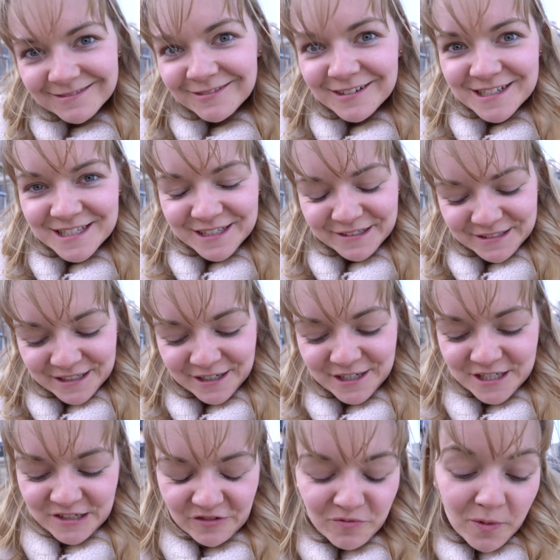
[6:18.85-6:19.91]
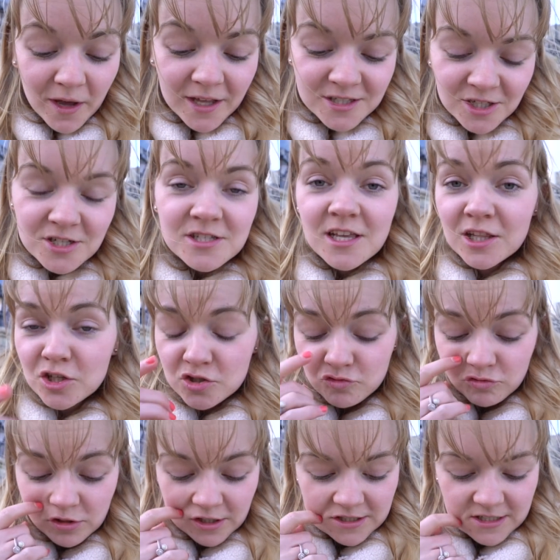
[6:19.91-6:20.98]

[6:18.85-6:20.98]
What is the alternative? But it does, it looks really